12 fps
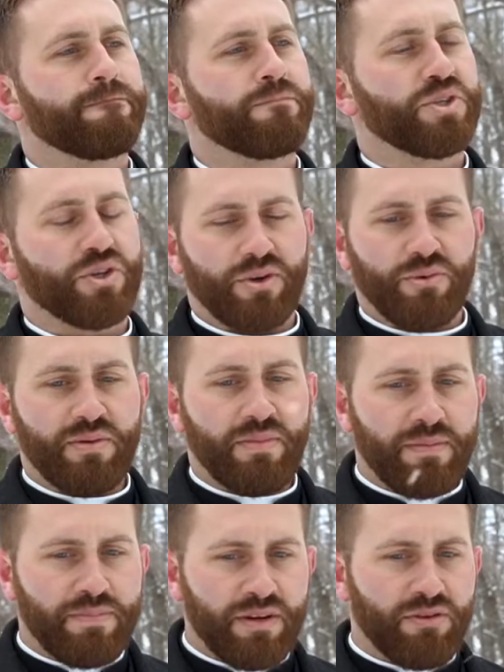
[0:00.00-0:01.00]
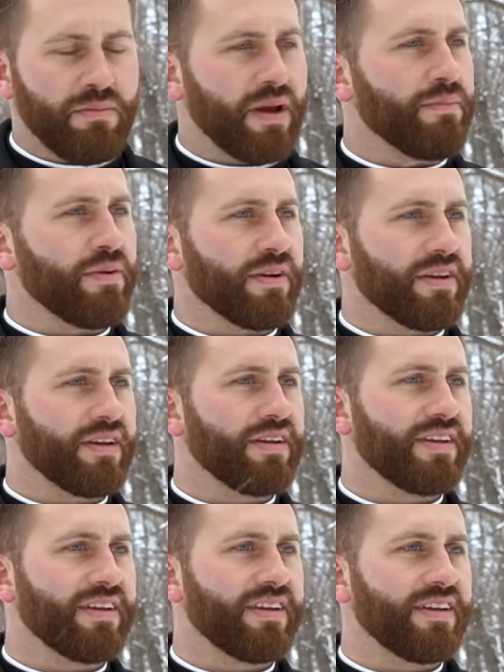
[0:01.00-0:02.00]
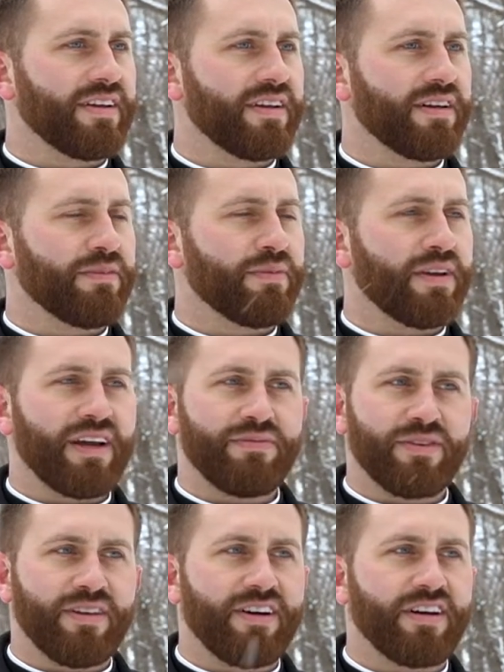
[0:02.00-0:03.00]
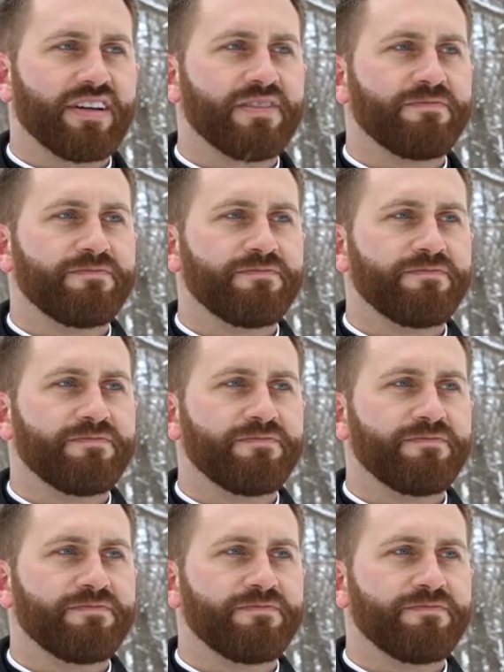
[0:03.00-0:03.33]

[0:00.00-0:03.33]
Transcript: Sure, we might be remembered, but not for long.